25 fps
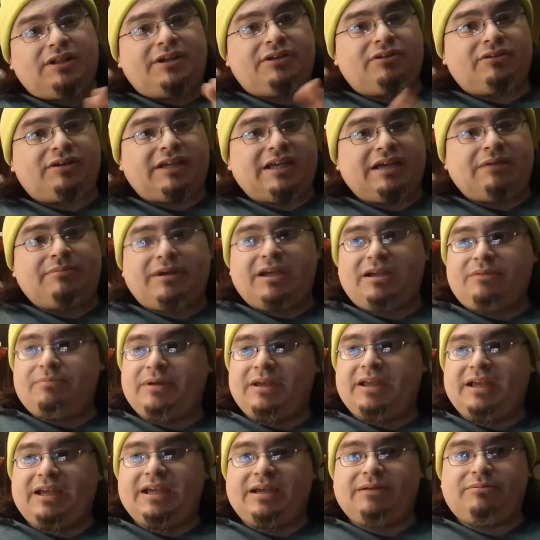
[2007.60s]
gimmick,
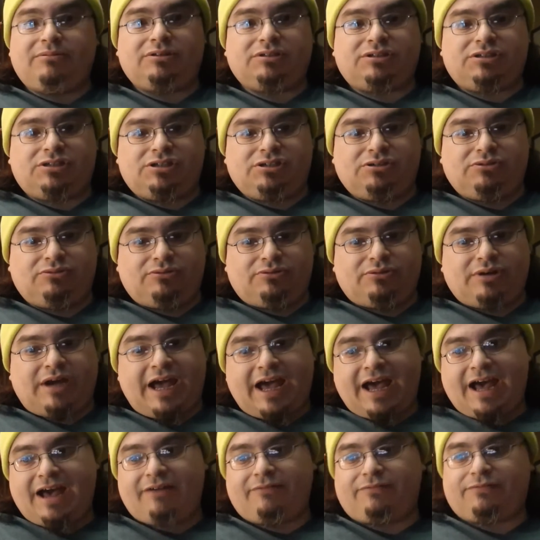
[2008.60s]
being able to
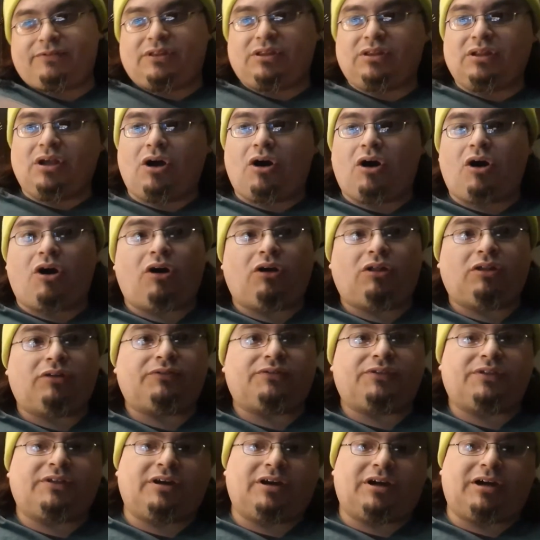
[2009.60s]
have all of
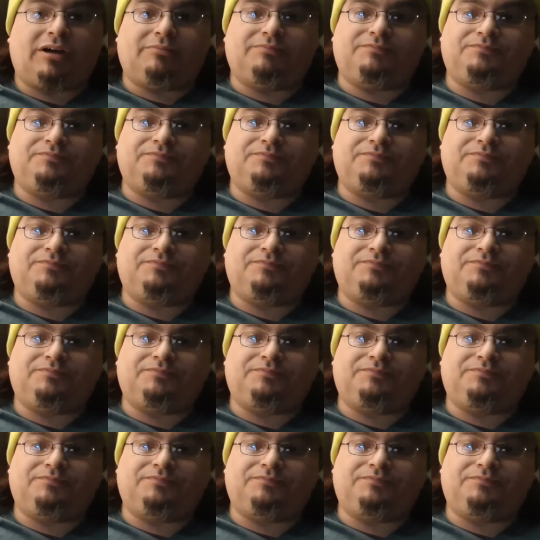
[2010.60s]
the